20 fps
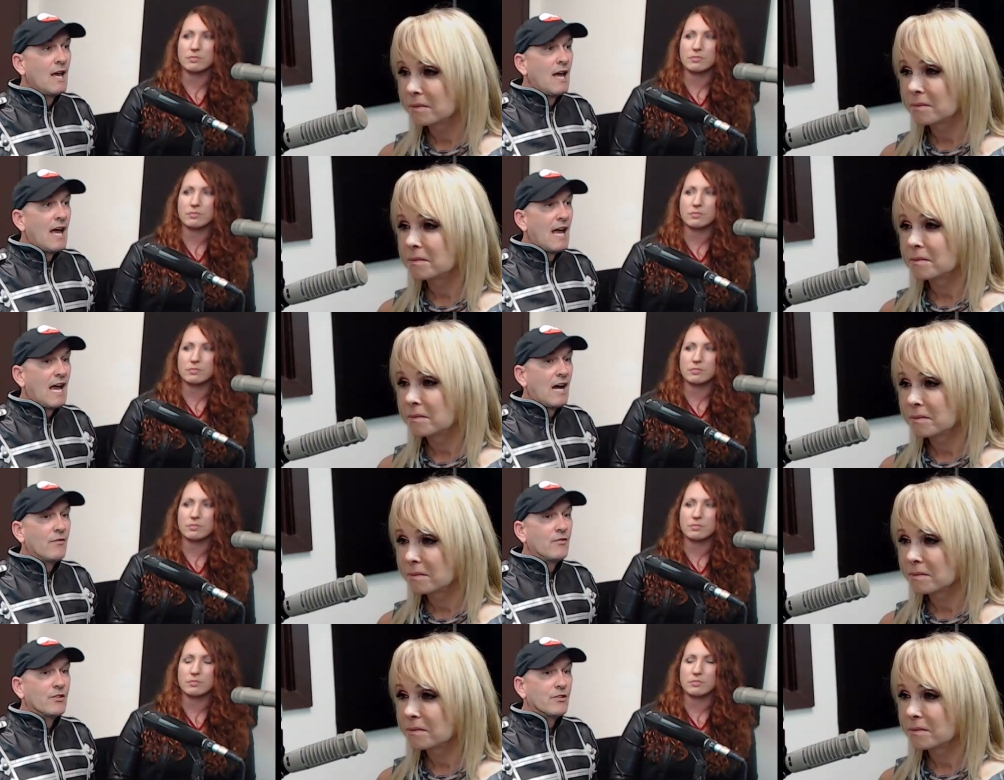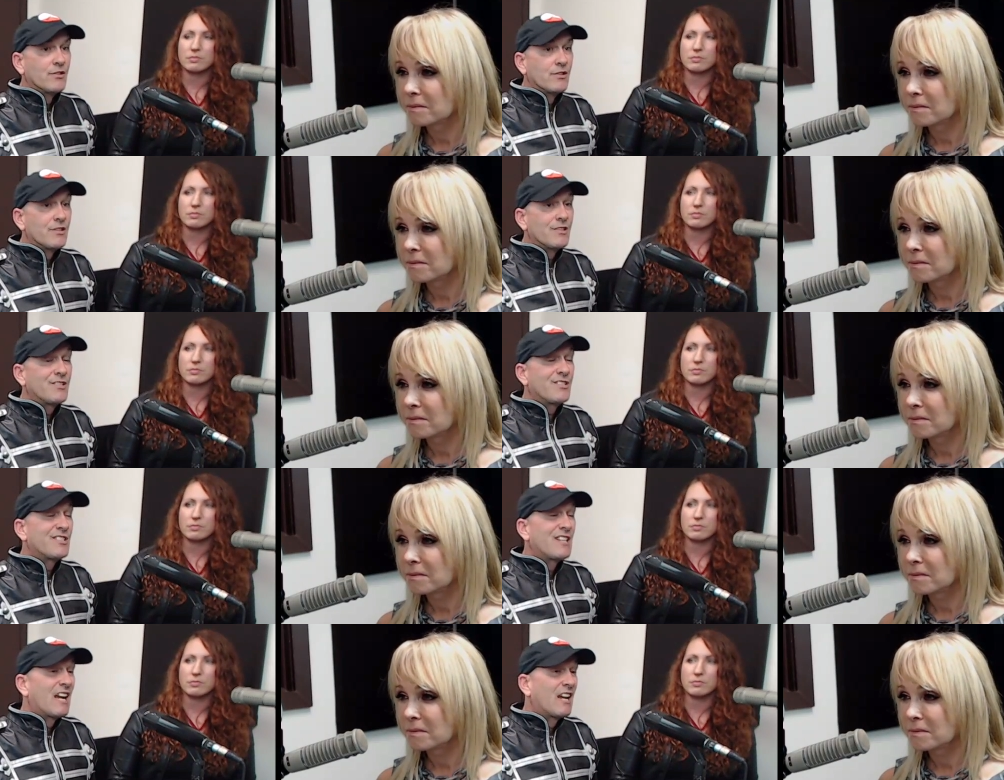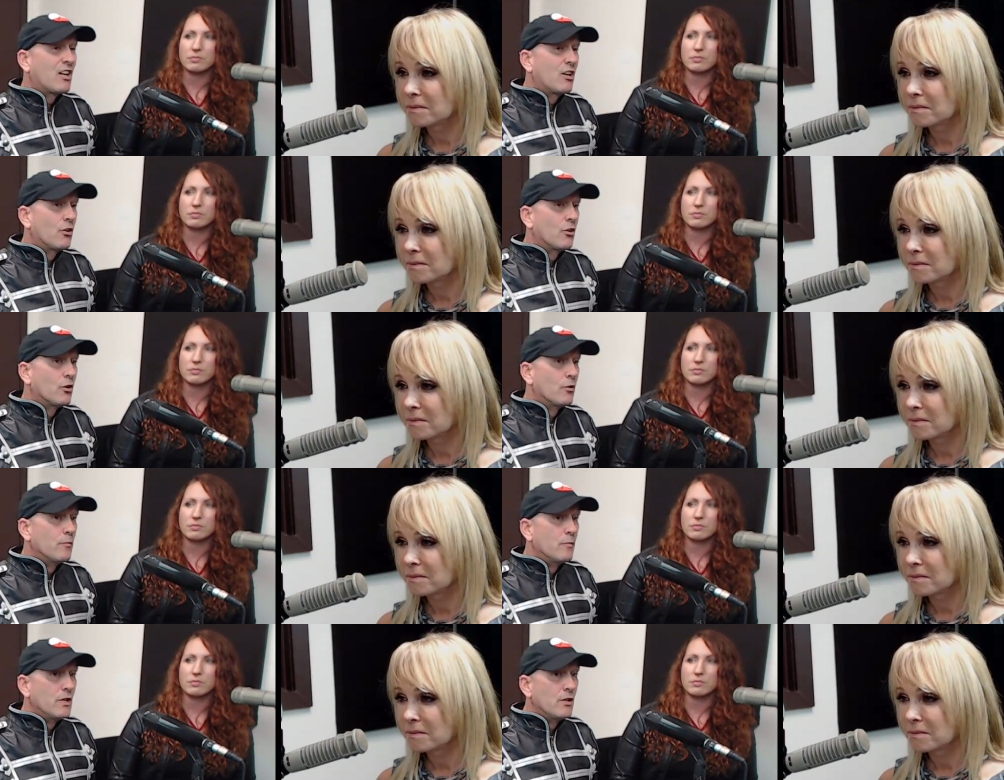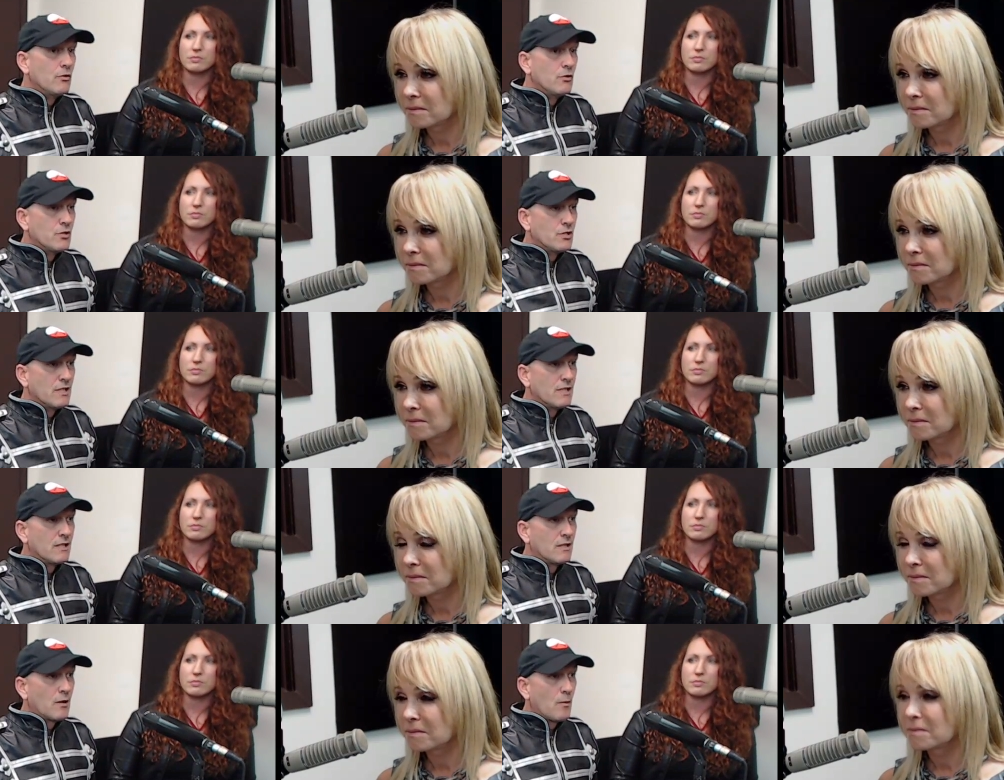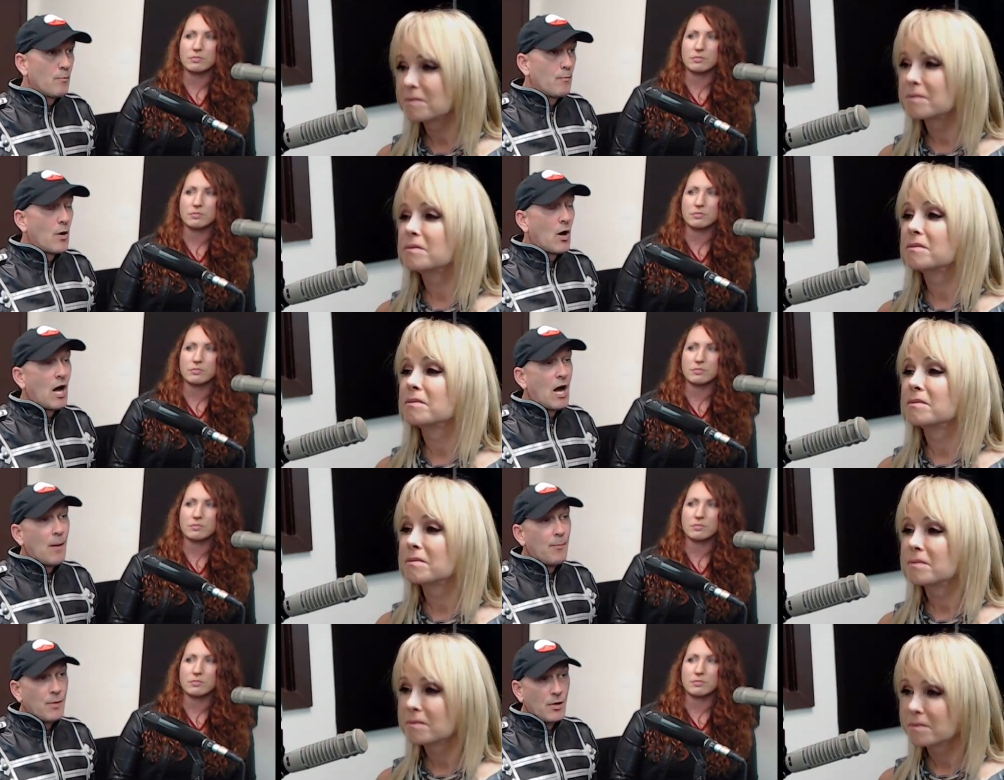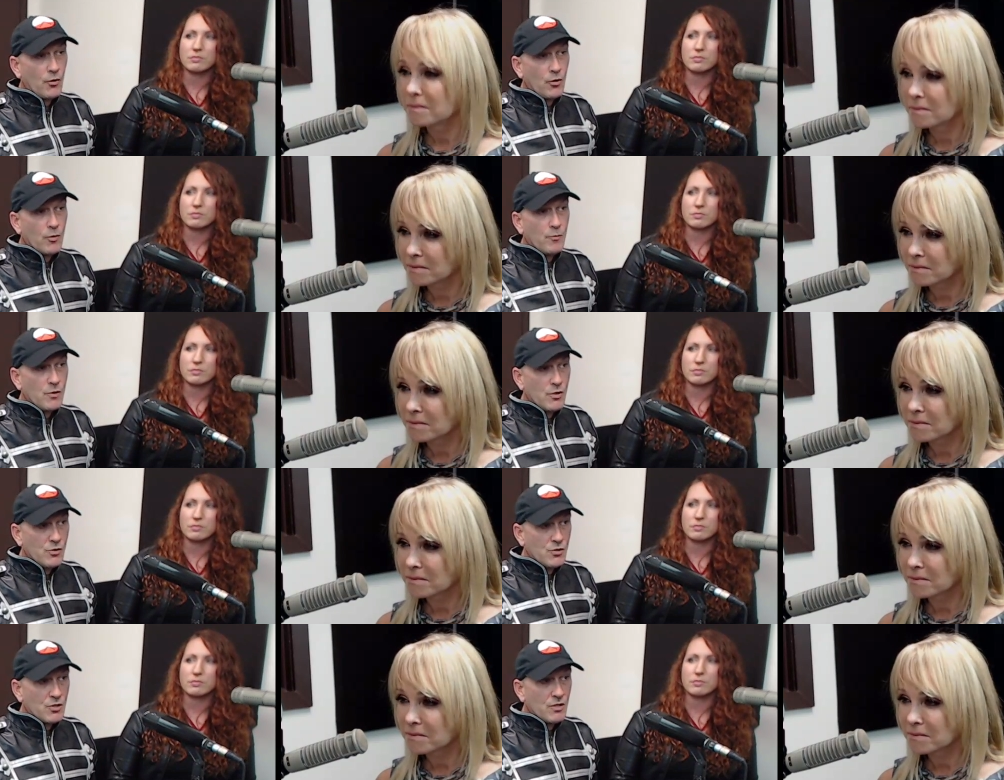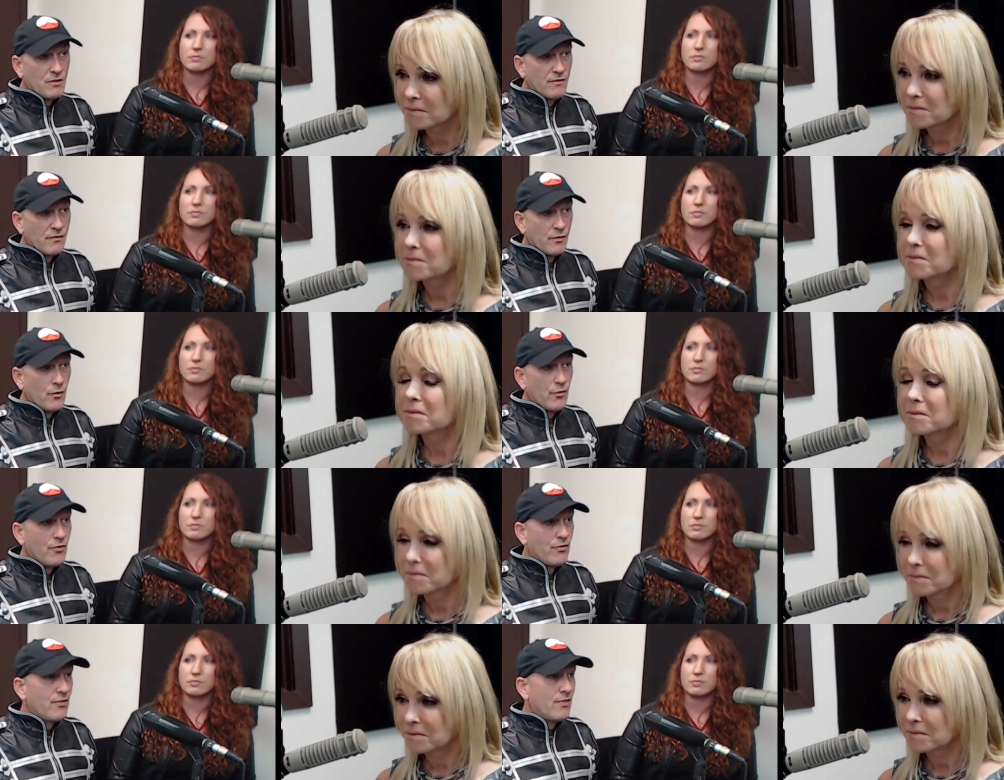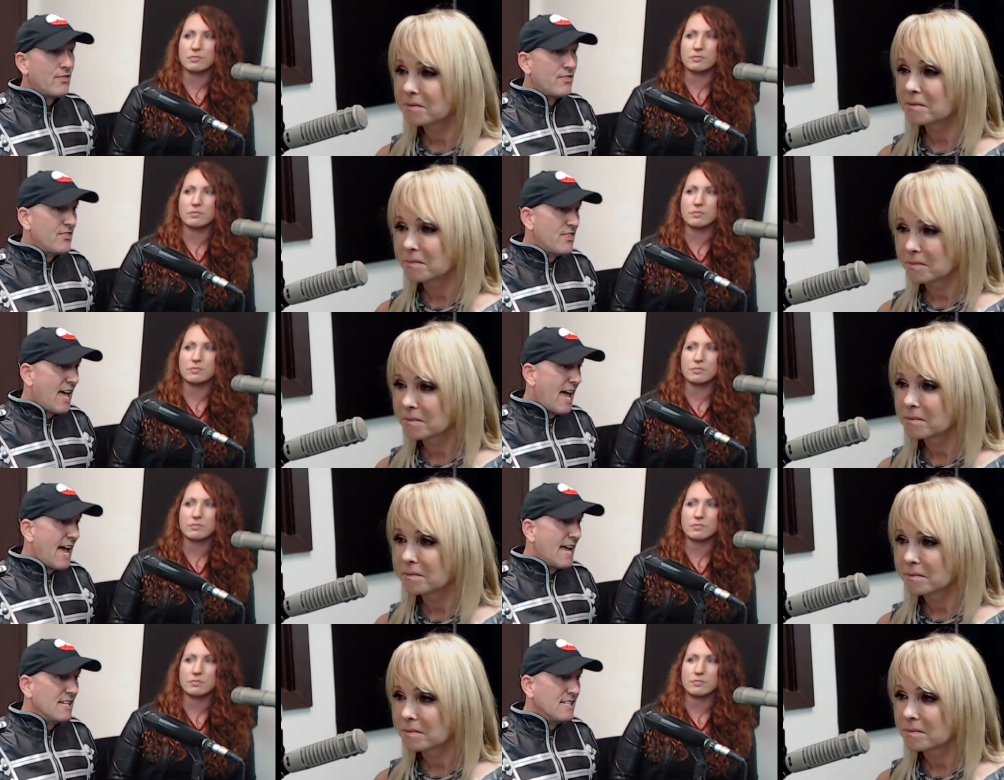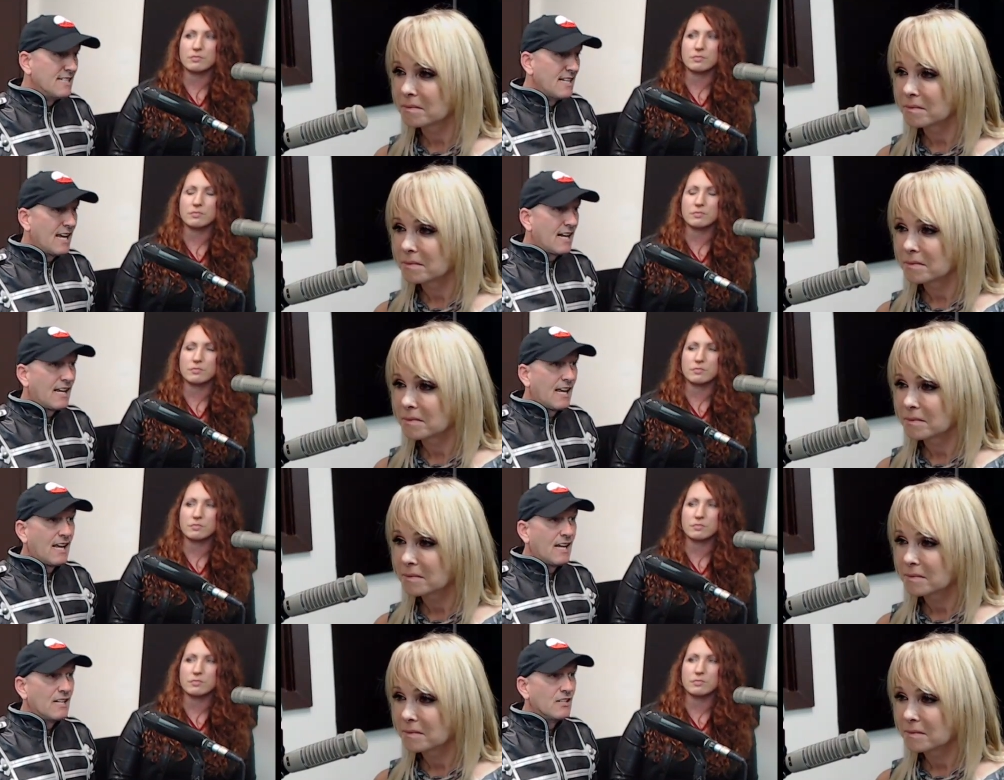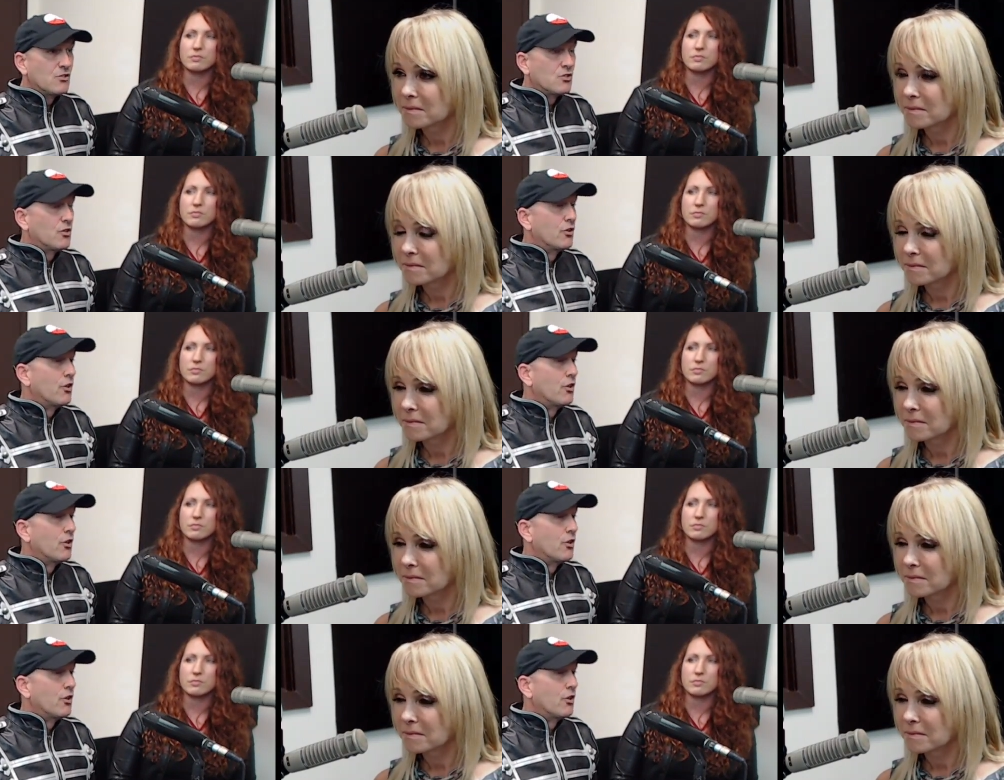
Speaker 1: after secular music, popular music for that decade is